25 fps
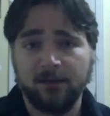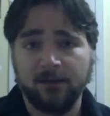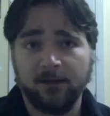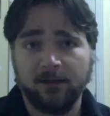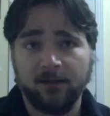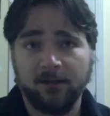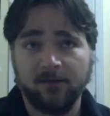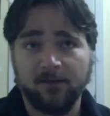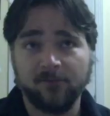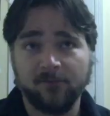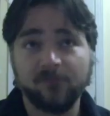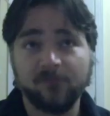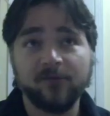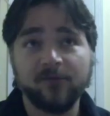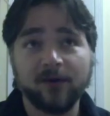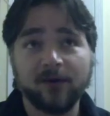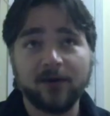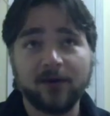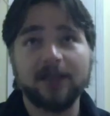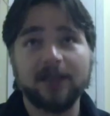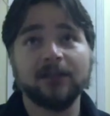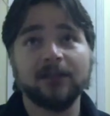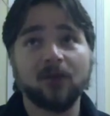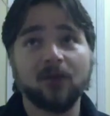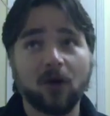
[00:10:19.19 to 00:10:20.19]
a
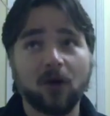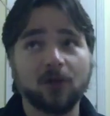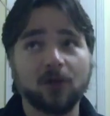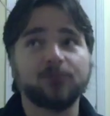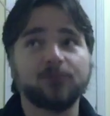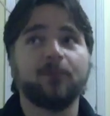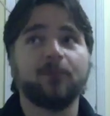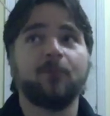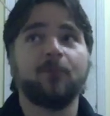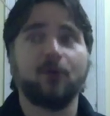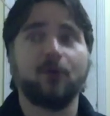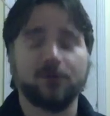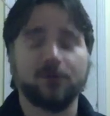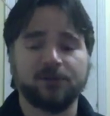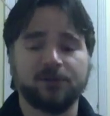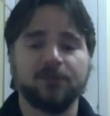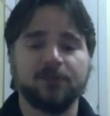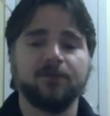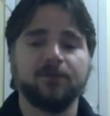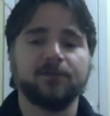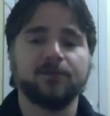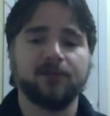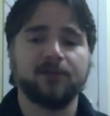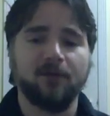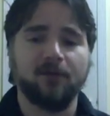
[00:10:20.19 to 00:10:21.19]
very large proportion
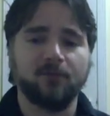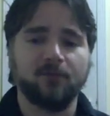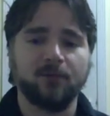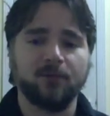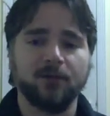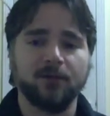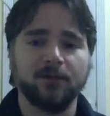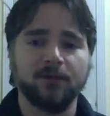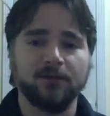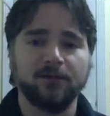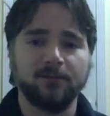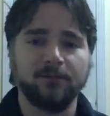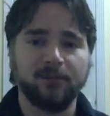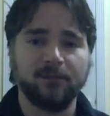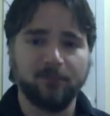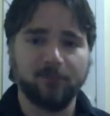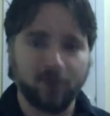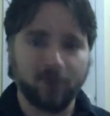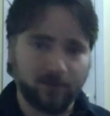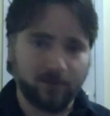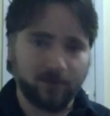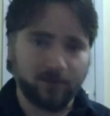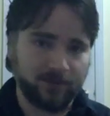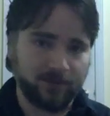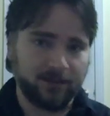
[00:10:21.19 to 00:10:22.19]
of the software that
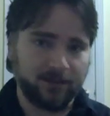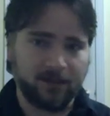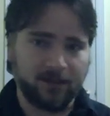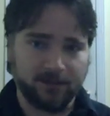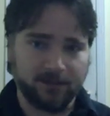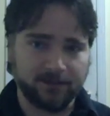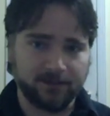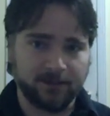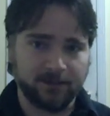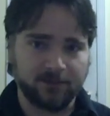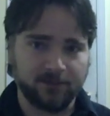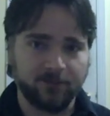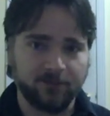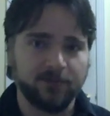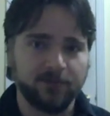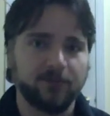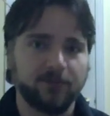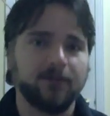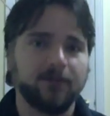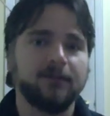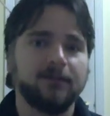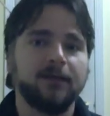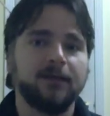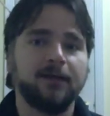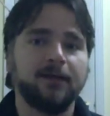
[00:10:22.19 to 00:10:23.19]
people come into contact with on
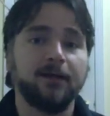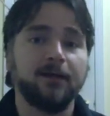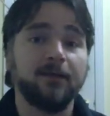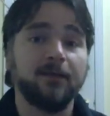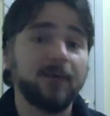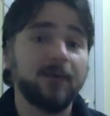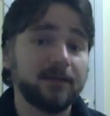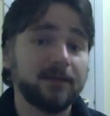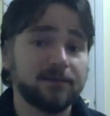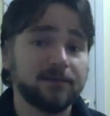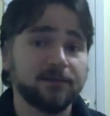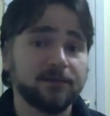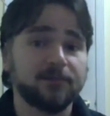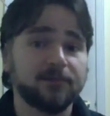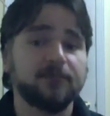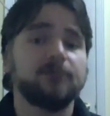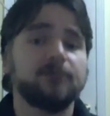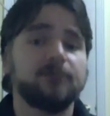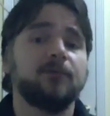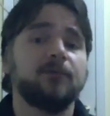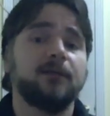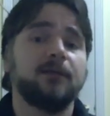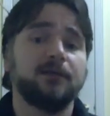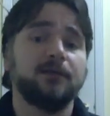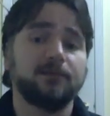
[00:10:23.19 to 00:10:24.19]
a day-to-day basis is
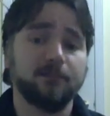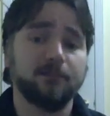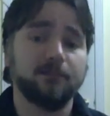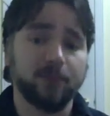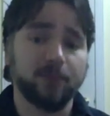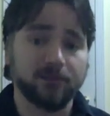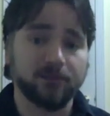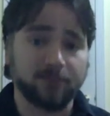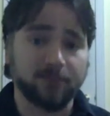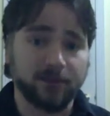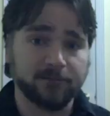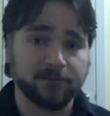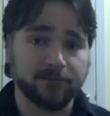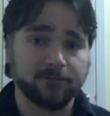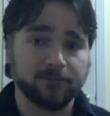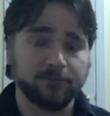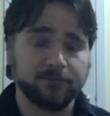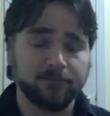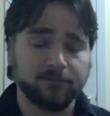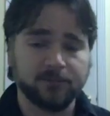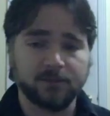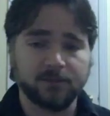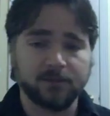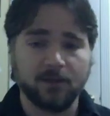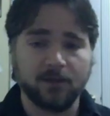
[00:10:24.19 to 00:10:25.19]
written in C++.
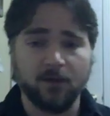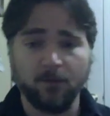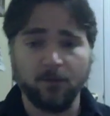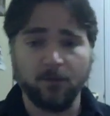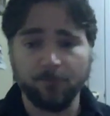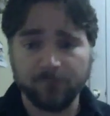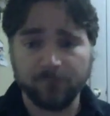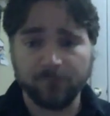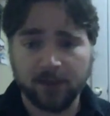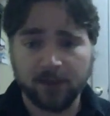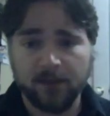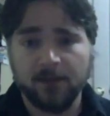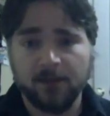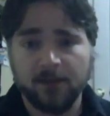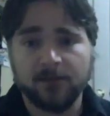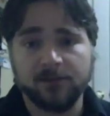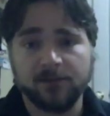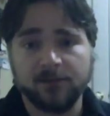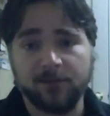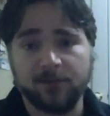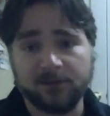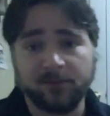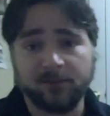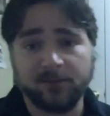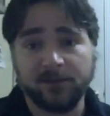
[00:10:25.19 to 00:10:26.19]
So C++
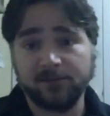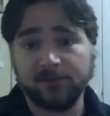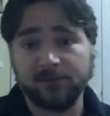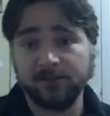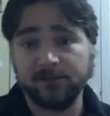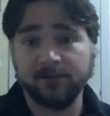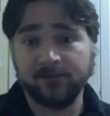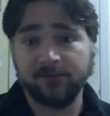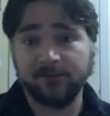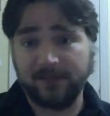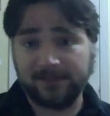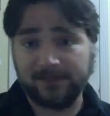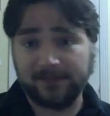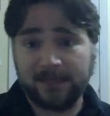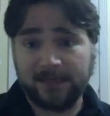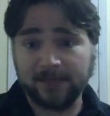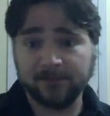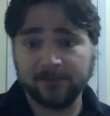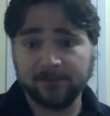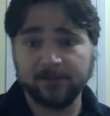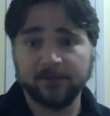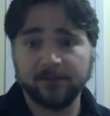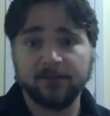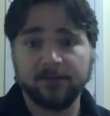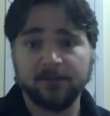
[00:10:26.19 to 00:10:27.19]
is
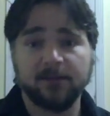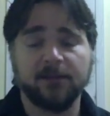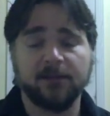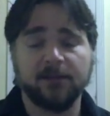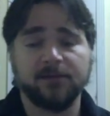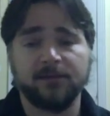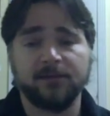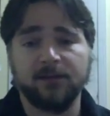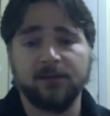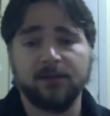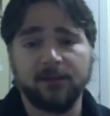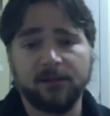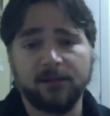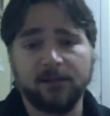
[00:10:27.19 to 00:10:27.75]
fantastic. It's a